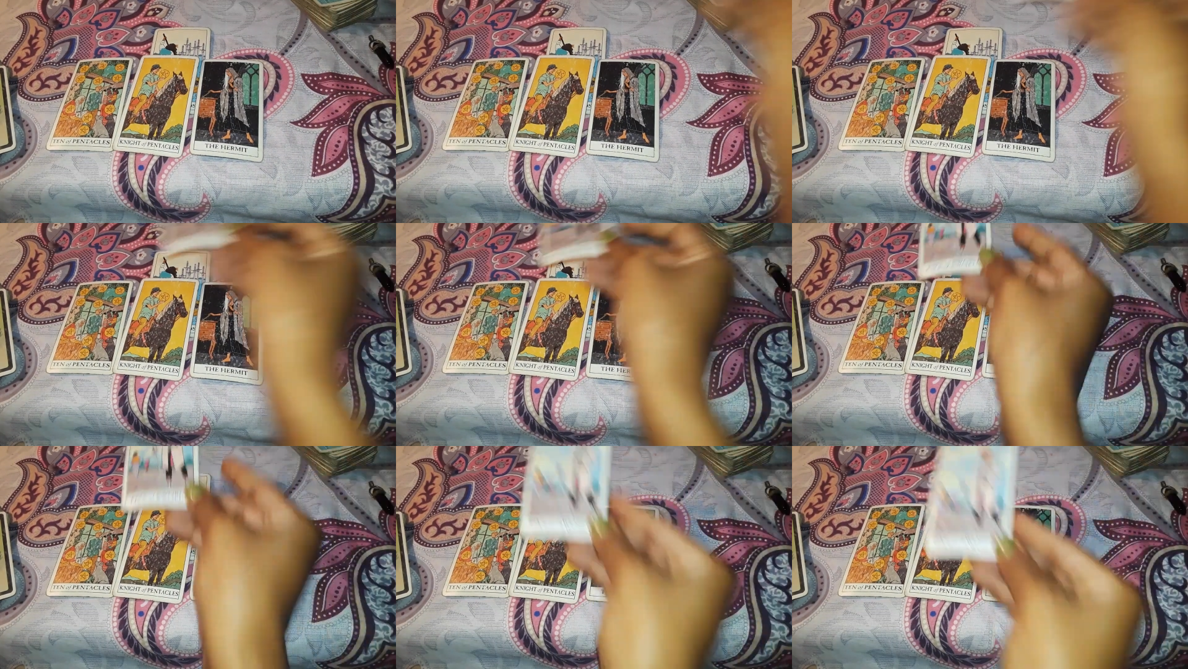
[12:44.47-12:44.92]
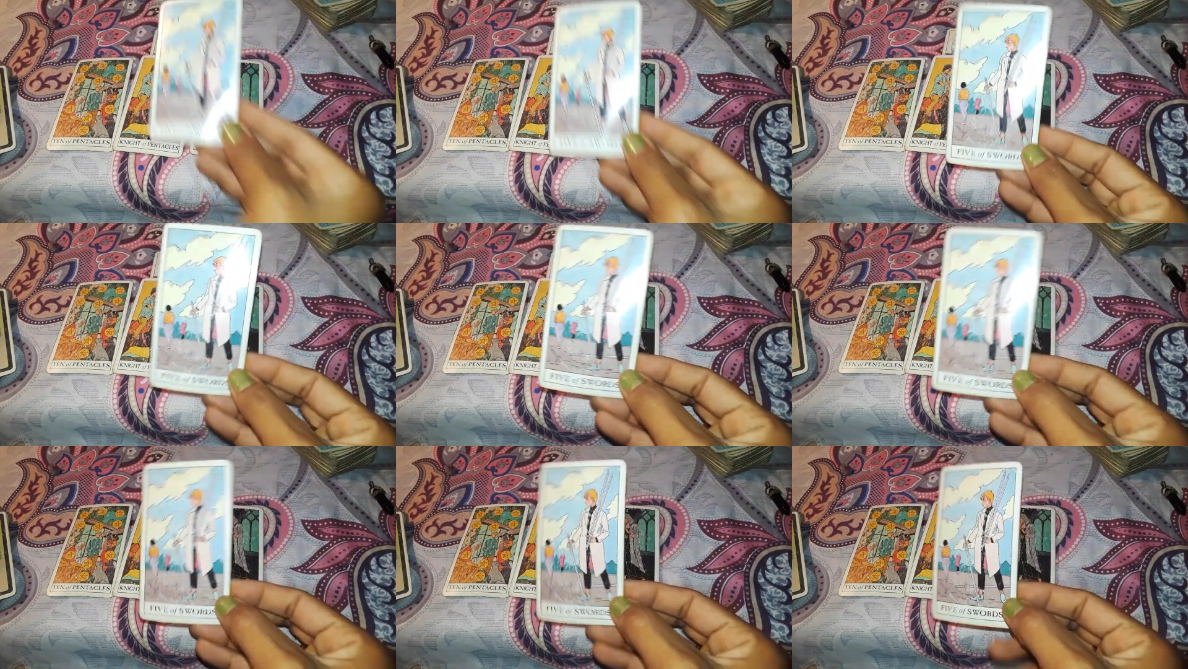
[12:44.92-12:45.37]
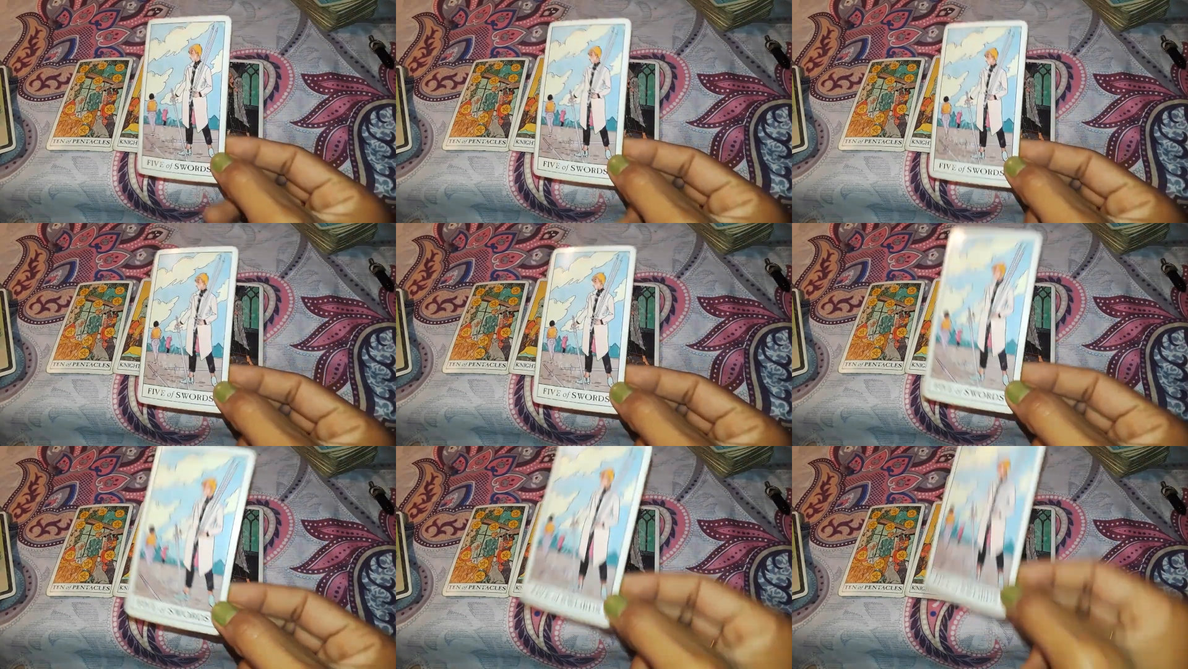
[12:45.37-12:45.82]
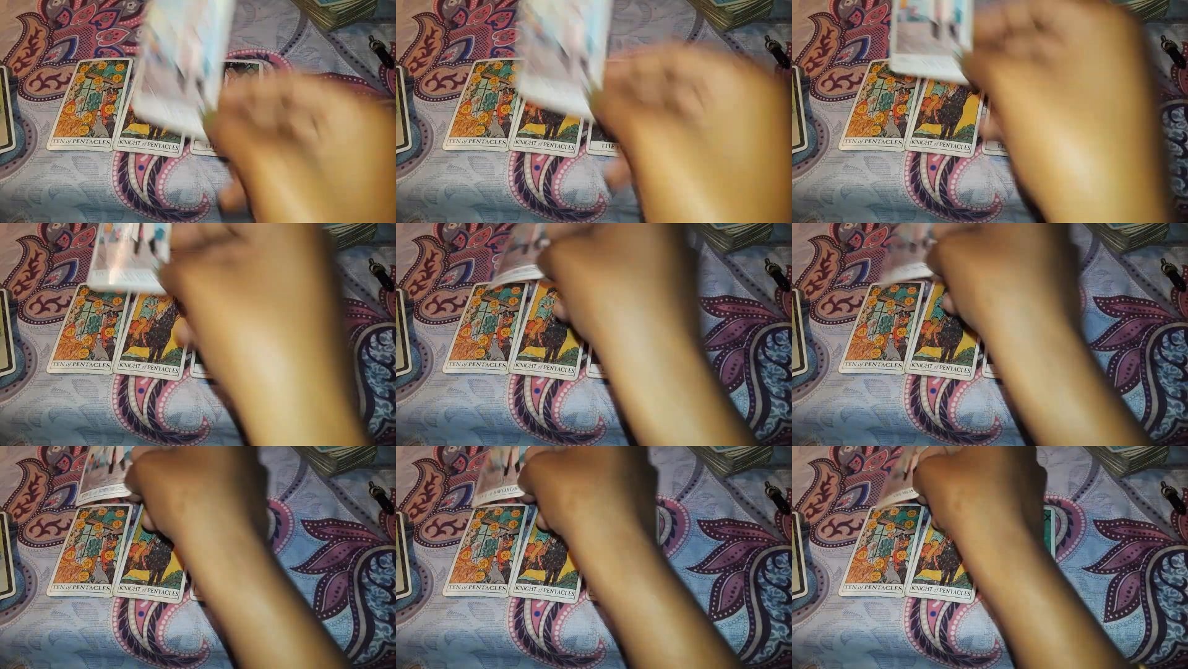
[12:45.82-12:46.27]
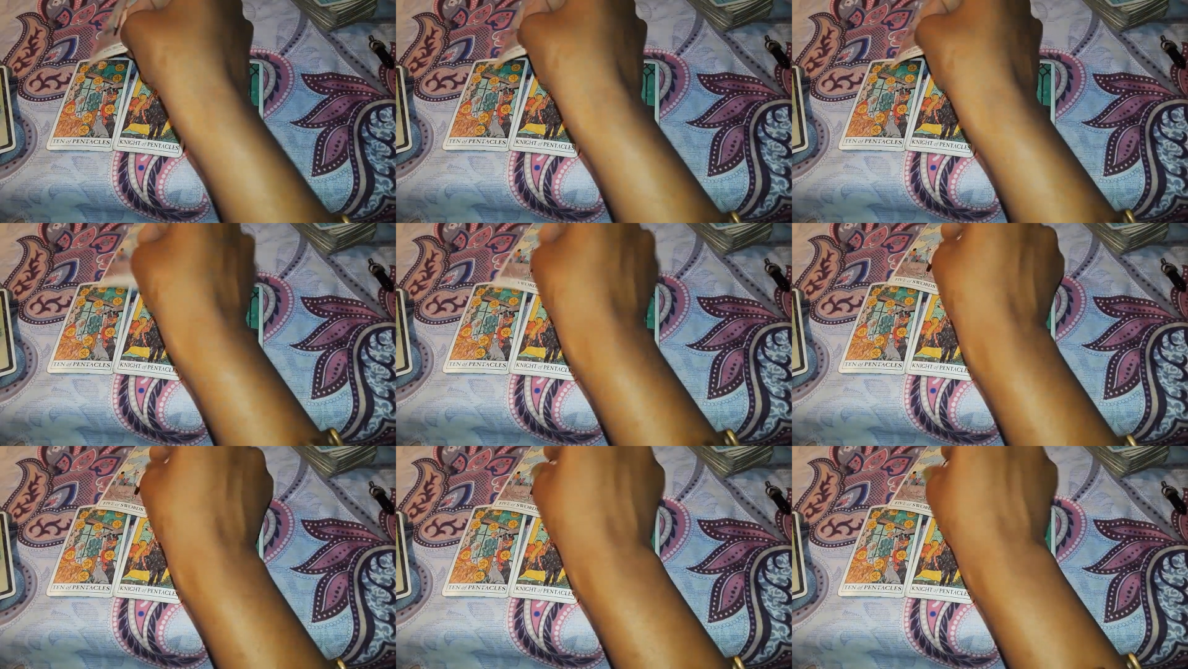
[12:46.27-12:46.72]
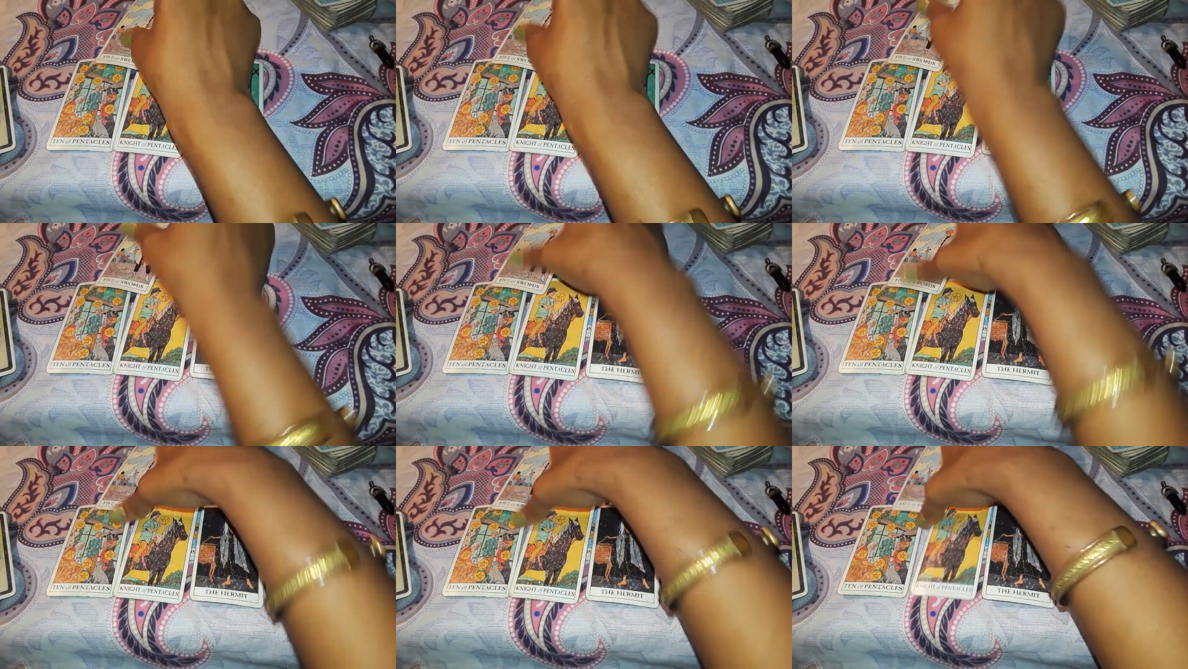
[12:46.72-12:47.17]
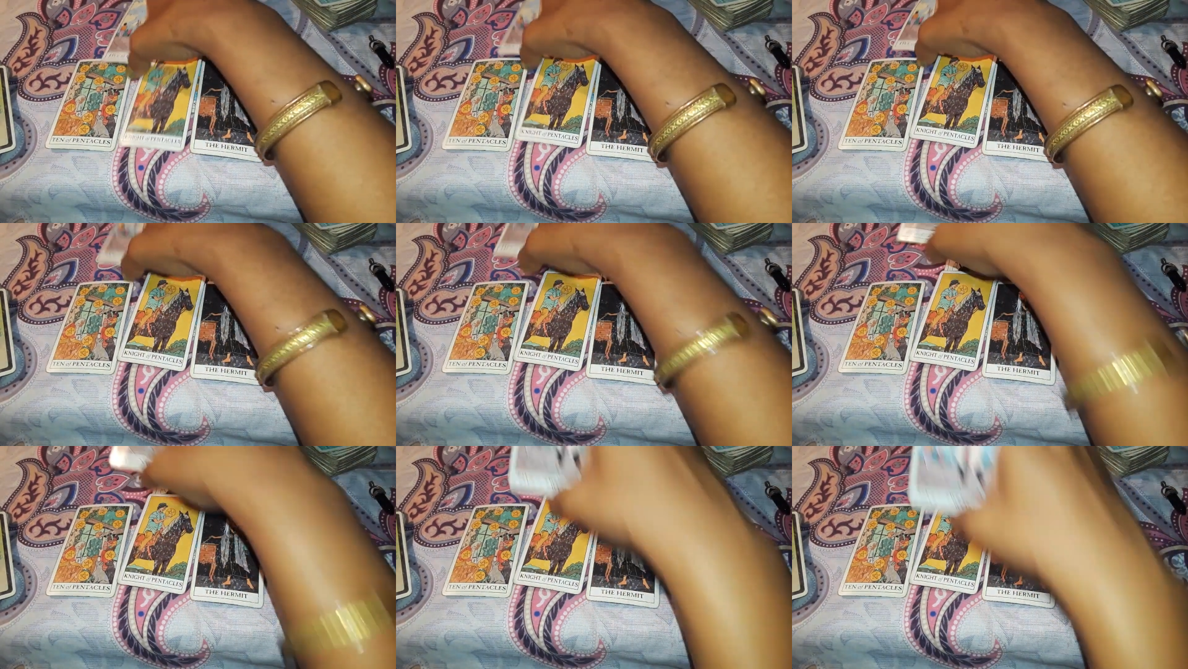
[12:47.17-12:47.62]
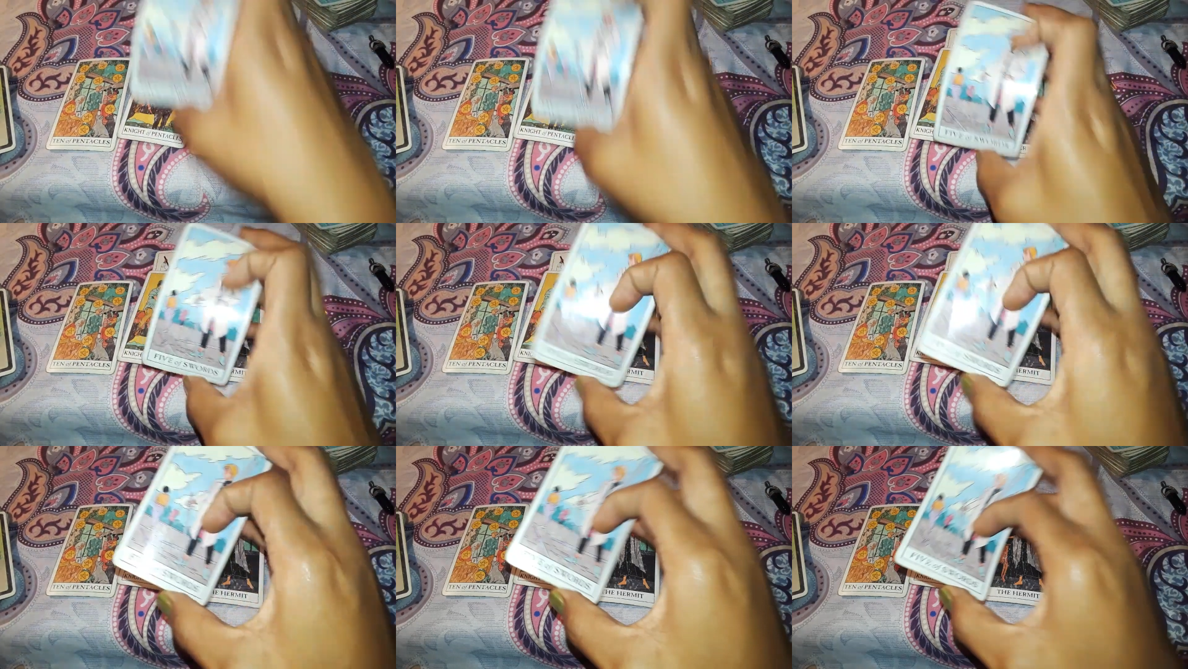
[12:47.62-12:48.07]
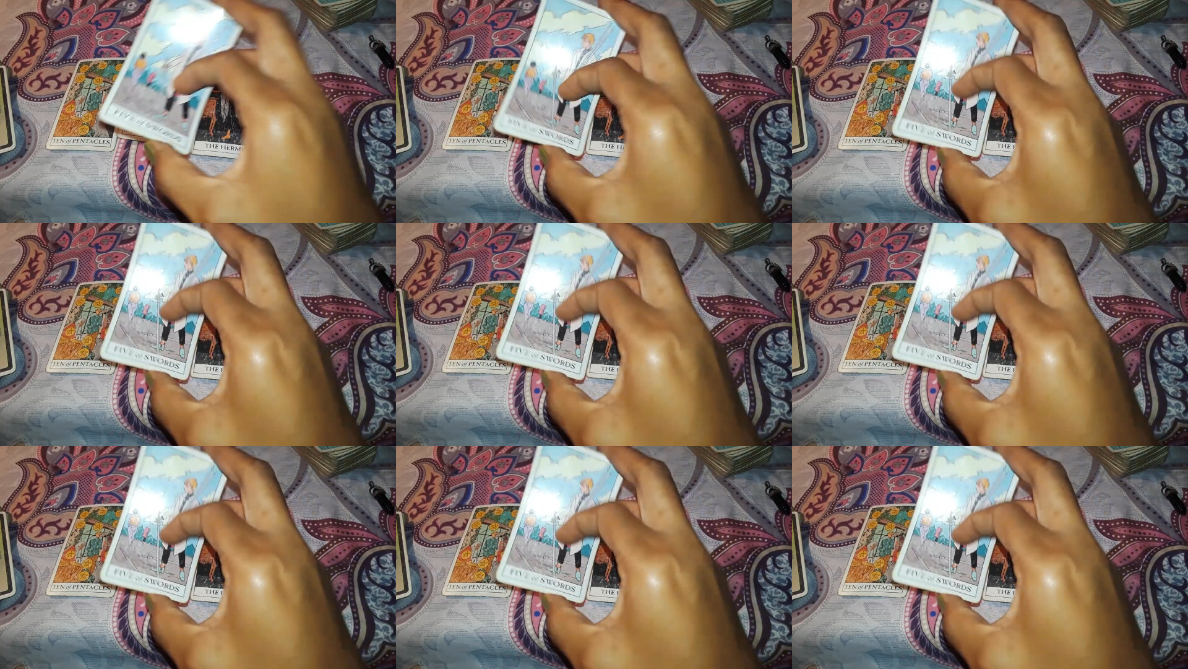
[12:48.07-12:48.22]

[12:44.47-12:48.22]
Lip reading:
Nobody's mouth can be seen.